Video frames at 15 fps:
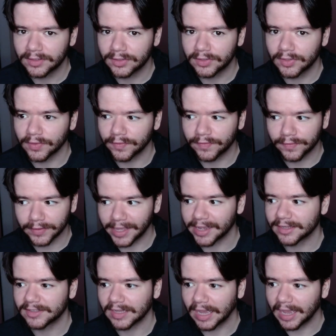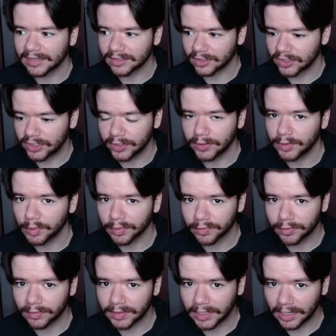to flex as a studio of
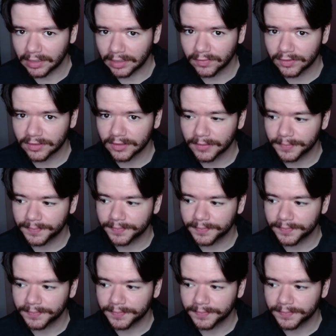creatives